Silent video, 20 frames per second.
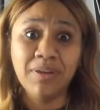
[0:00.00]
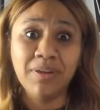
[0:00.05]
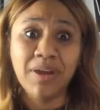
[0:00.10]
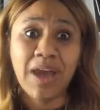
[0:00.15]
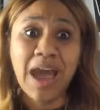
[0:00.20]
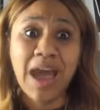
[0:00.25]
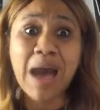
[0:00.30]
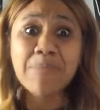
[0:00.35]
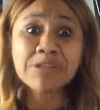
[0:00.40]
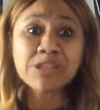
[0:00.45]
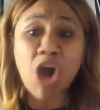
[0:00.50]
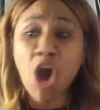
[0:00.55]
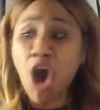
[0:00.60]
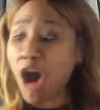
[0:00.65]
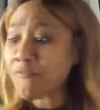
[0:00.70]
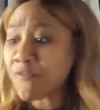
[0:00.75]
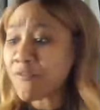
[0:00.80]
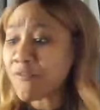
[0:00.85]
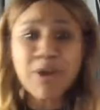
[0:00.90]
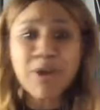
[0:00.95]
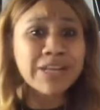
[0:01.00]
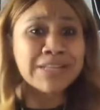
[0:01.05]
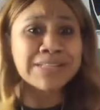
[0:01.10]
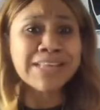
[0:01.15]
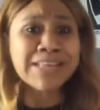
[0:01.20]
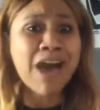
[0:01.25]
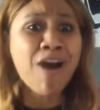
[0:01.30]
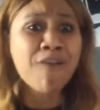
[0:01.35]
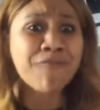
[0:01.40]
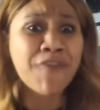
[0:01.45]
I was awful with a
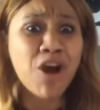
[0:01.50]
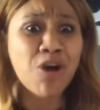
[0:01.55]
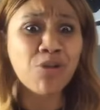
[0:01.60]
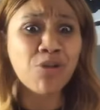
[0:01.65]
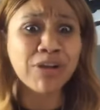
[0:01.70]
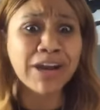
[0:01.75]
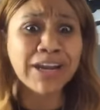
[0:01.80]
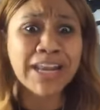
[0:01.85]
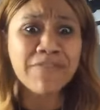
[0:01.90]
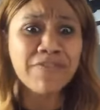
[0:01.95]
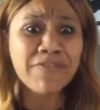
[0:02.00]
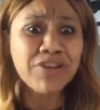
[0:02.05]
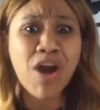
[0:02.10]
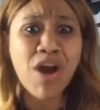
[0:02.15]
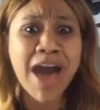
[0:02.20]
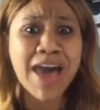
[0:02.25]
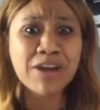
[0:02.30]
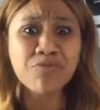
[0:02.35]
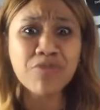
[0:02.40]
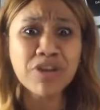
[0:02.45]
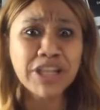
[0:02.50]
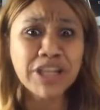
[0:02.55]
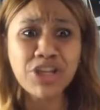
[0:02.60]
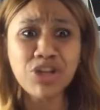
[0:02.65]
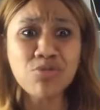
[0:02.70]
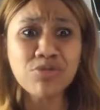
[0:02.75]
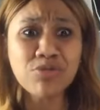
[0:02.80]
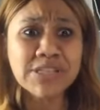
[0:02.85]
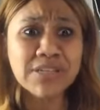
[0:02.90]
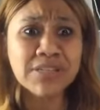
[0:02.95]
cell phone. I didn't even know how to really
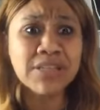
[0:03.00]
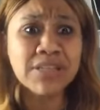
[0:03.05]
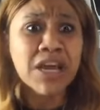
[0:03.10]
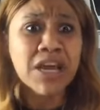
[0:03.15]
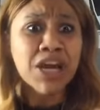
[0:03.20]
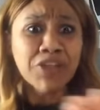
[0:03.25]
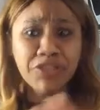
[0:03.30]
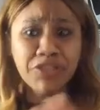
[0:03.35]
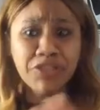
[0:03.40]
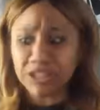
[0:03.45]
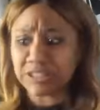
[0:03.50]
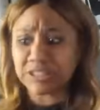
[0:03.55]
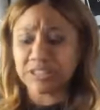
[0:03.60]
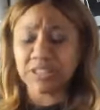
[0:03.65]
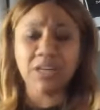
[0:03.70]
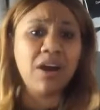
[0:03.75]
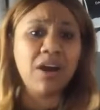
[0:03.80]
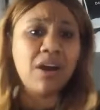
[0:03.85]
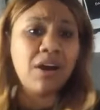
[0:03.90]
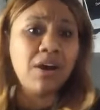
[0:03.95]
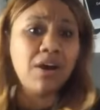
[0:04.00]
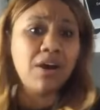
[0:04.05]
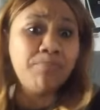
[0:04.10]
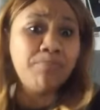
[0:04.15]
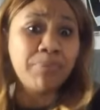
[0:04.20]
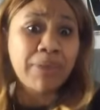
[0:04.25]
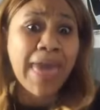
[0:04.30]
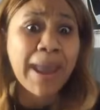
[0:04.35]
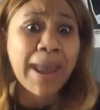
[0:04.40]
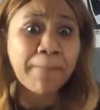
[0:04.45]
use the
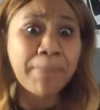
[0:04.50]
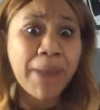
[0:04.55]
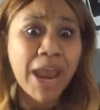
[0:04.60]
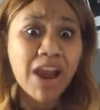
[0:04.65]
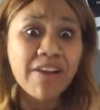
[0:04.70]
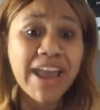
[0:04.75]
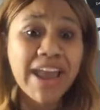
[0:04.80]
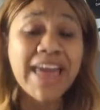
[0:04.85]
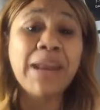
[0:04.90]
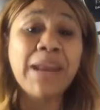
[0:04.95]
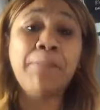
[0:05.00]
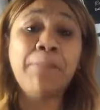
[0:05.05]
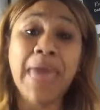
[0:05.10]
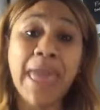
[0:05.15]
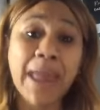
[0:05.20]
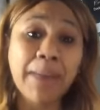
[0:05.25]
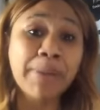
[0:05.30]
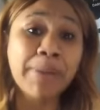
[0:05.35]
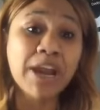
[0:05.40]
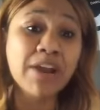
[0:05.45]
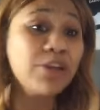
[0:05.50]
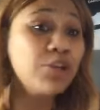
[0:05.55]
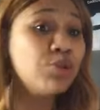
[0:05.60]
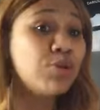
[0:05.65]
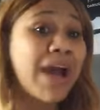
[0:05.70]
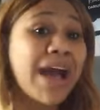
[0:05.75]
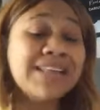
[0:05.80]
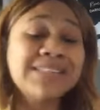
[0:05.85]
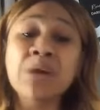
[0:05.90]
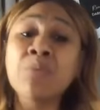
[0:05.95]
BlackBerry. I had a BlackBerry, you
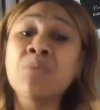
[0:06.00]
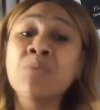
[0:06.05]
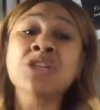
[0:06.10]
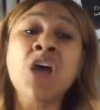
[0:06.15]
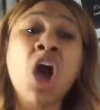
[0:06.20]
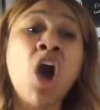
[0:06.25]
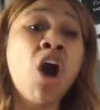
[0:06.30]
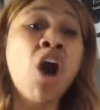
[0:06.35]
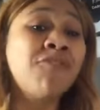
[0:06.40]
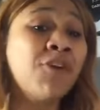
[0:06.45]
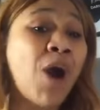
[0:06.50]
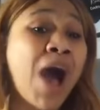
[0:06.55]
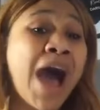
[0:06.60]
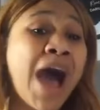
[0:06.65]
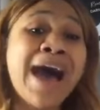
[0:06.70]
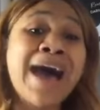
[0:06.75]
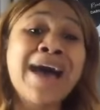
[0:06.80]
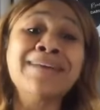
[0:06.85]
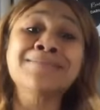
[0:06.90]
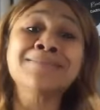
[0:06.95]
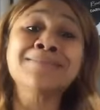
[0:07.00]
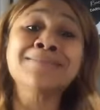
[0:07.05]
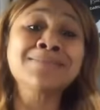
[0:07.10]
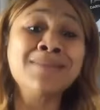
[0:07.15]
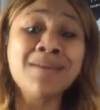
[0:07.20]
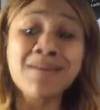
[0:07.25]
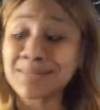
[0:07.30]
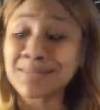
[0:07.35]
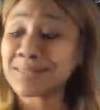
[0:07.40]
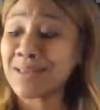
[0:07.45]
guys. It was awful. I
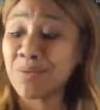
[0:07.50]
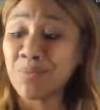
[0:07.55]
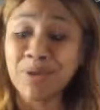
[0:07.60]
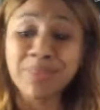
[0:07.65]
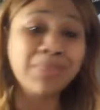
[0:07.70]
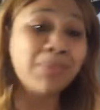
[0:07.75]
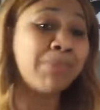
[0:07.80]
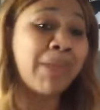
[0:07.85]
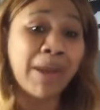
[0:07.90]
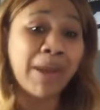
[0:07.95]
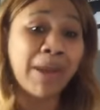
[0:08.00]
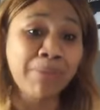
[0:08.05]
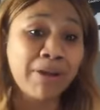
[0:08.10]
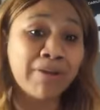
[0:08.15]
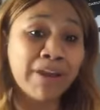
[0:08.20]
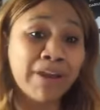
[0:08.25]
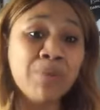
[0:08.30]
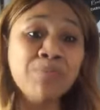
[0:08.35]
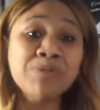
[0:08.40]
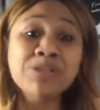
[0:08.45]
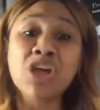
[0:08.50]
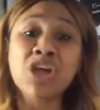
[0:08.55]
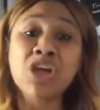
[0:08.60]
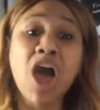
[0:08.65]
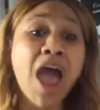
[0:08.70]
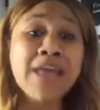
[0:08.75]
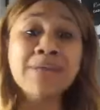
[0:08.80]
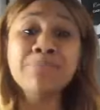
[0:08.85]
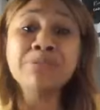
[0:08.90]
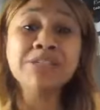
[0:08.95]
sucked with the BlackBerry. It was
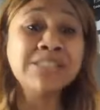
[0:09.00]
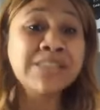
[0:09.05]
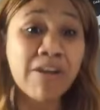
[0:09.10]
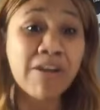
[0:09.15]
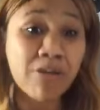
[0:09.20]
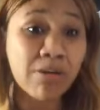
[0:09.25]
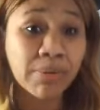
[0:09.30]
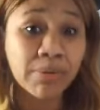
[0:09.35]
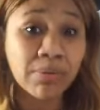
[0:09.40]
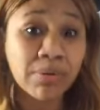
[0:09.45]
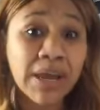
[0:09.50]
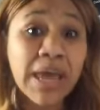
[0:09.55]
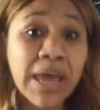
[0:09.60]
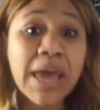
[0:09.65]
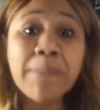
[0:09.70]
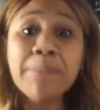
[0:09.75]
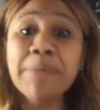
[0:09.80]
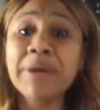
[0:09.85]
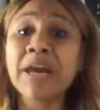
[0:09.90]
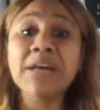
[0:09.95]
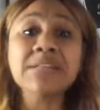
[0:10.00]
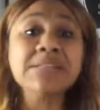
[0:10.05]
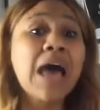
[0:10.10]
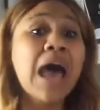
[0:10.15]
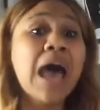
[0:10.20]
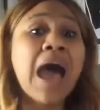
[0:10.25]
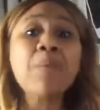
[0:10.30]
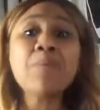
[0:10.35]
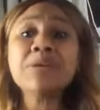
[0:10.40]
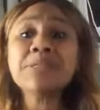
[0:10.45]
terrible because
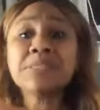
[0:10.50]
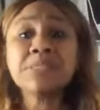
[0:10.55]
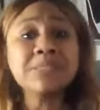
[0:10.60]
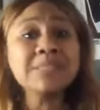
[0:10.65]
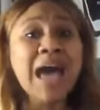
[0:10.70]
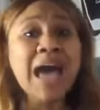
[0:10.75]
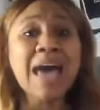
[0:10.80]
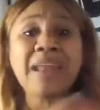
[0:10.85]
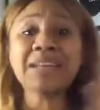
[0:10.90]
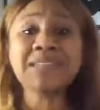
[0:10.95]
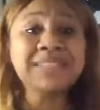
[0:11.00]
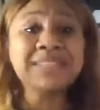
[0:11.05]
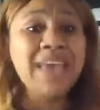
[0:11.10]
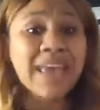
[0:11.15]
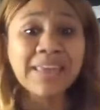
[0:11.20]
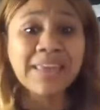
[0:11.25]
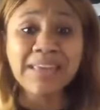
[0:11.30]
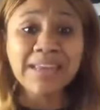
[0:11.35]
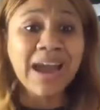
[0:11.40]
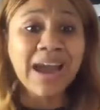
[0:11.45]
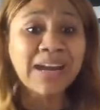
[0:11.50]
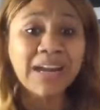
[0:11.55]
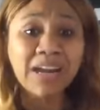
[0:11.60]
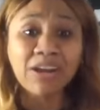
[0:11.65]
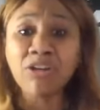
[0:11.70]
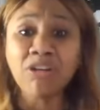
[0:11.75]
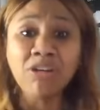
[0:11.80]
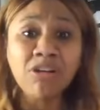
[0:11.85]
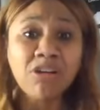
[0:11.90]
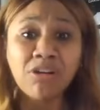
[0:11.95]
I was not a techie kind of
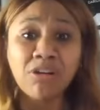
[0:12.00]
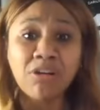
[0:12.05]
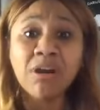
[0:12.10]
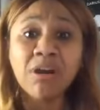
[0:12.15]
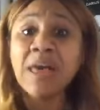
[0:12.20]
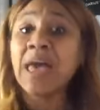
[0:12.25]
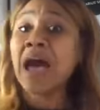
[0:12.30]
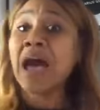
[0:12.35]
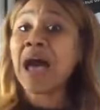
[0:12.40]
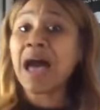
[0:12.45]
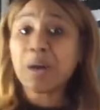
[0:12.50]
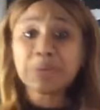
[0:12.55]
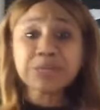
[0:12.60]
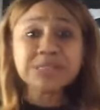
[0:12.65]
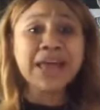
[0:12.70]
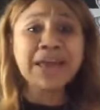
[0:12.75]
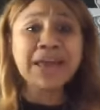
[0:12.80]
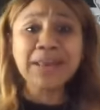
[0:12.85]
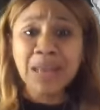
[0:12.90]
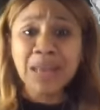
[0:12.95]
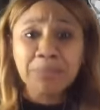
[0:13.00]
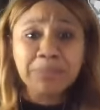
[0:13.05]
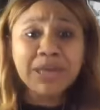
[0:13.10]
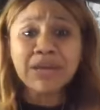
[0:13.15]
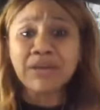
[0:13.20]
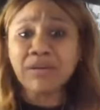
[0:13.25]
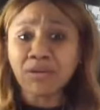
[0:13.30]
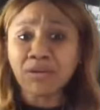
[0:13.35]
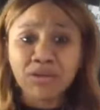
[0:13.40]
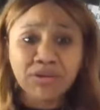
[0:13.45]
girl. I was like, let me
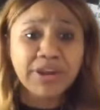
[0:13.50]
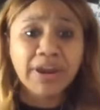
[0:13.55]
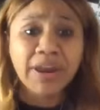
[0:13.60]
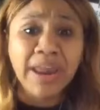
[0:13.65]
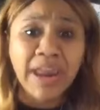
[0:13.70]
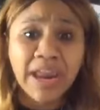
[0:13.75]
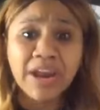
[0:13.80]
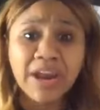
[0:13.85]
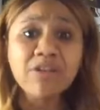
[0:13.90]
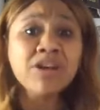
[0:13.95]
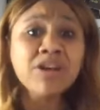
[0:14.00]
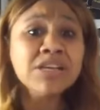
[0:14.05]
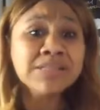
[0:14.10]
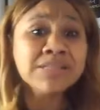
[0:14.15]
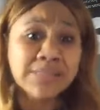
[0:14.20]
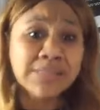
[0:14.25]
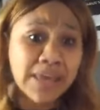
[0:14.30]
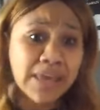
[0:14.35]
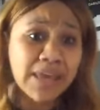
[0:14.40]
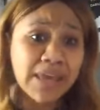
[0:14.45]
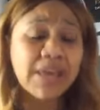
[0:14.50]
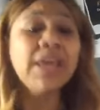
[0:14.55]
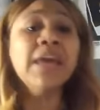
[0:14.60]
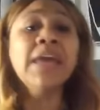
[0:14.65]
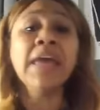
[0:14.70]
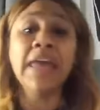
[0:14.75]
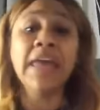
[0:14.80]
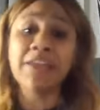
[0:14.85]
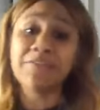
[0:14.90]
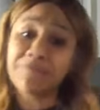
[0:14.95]
curl your hair, sing,
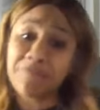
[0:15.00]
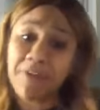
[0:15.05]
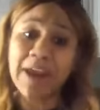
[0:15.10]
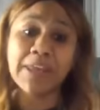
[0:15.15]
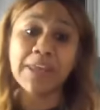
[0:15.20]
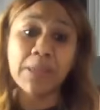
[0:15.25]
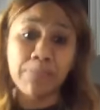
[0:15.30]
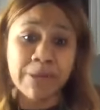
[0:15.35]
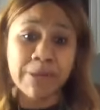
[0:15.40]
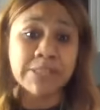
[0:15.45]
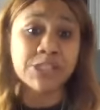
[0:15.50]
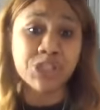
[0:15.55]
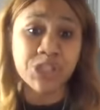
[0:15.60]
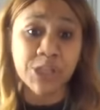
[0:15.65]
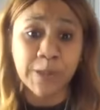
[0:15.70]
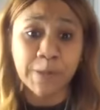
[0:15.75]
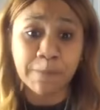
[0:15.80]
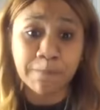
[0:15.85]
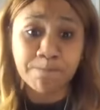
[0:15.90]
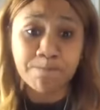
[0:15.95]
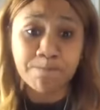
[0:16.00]
and fry your piece of chicken